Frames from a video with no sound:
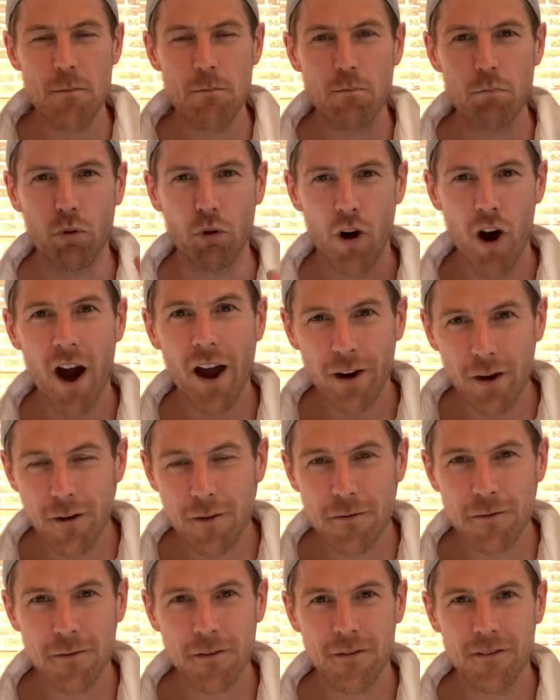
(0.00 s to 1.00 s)
Braai
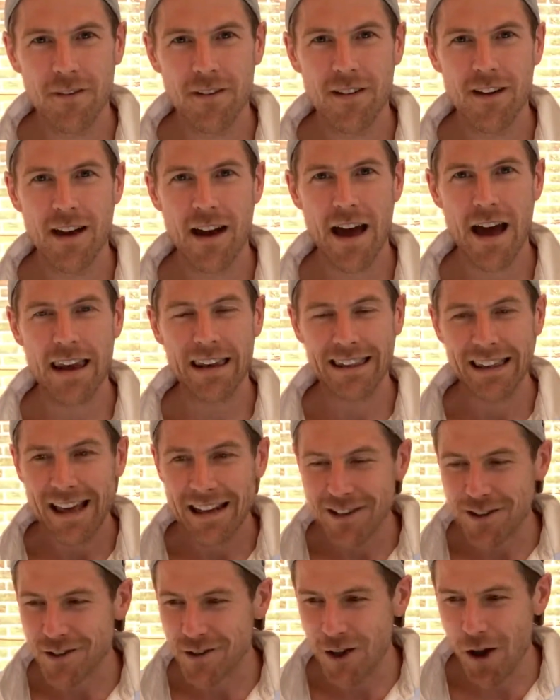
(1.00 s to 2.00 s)
Off, and
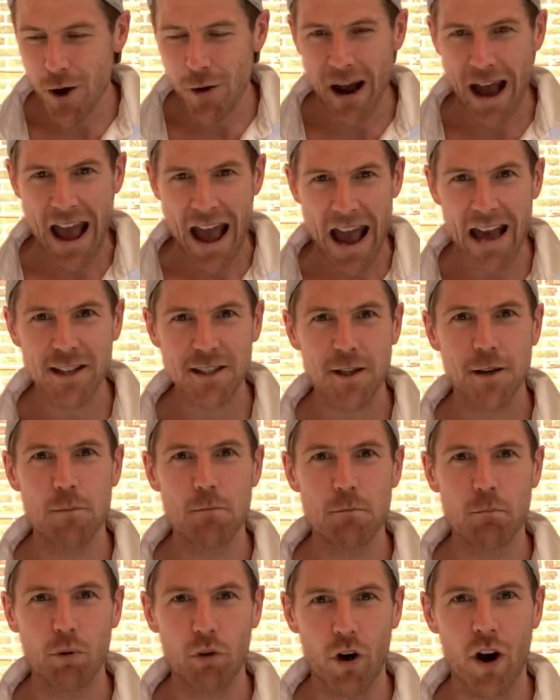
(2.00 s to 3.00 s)
let us know at
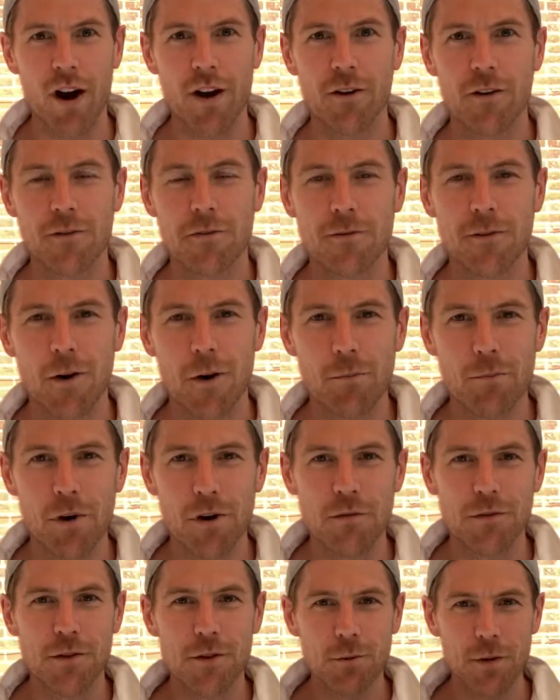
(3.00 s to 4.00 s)
Braai Off on
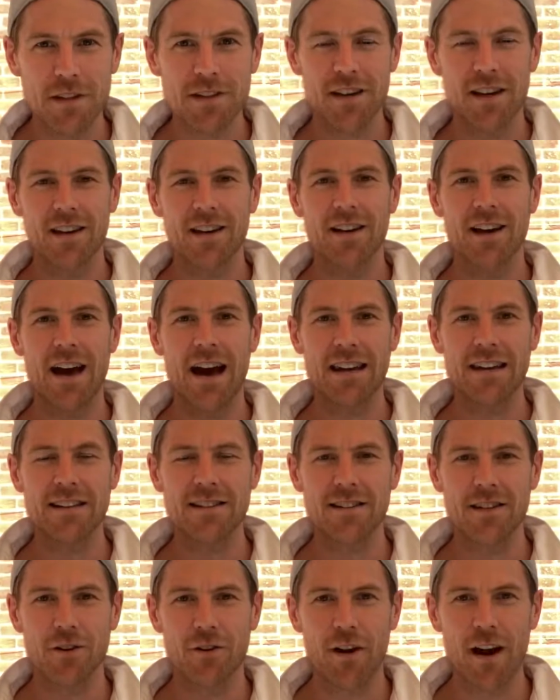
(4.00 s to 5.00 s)
both Twitter and
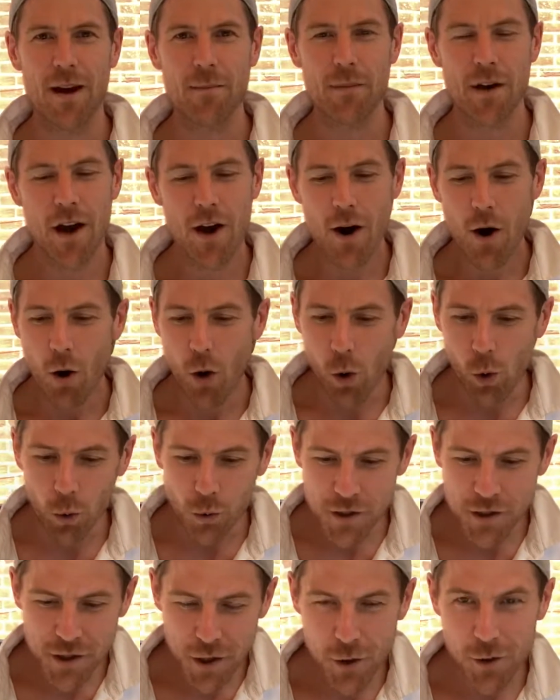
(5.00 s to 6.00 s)
Instagram.
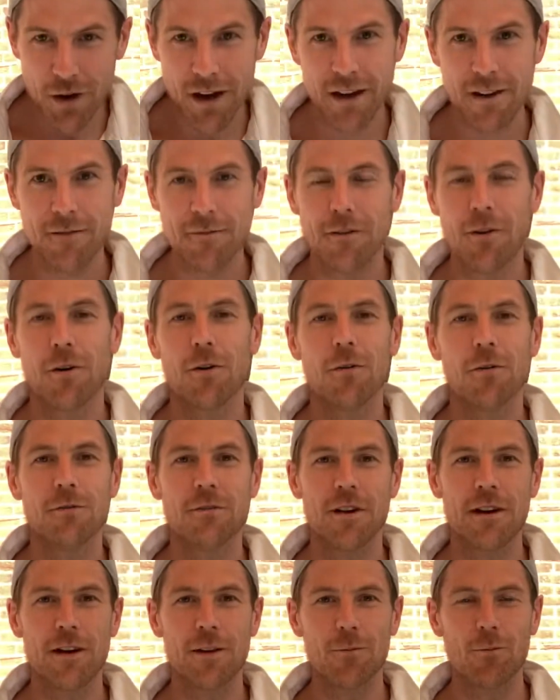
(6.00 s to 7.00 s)
Also get
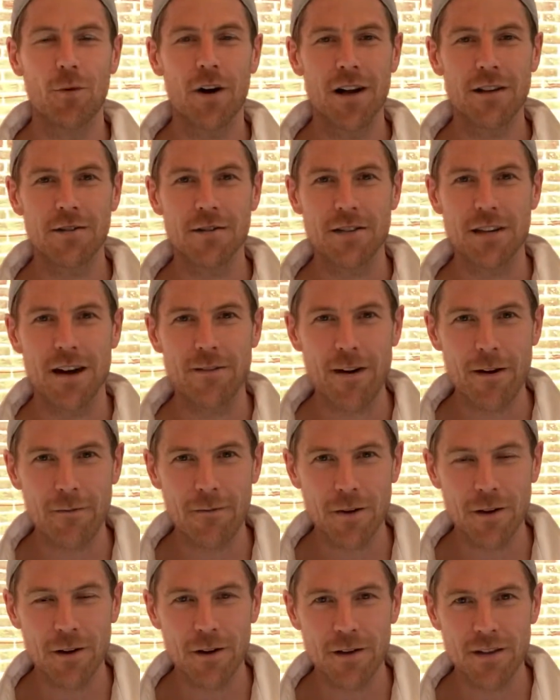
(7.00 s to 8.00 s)
involved in Wines of South
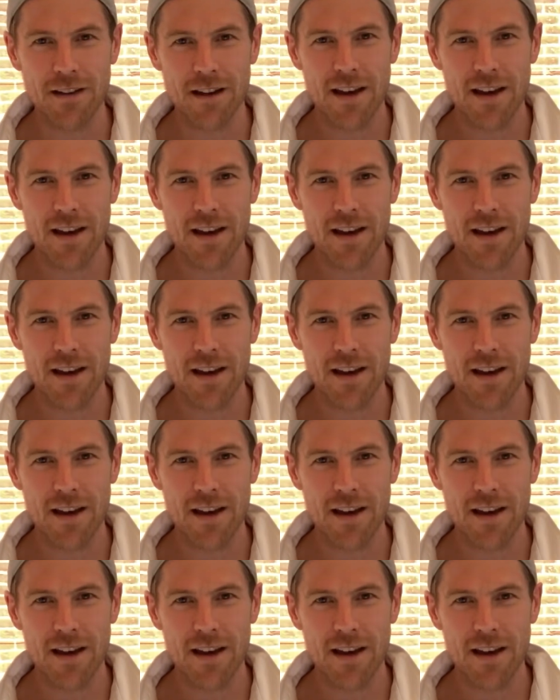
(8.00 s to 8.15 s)
Africa's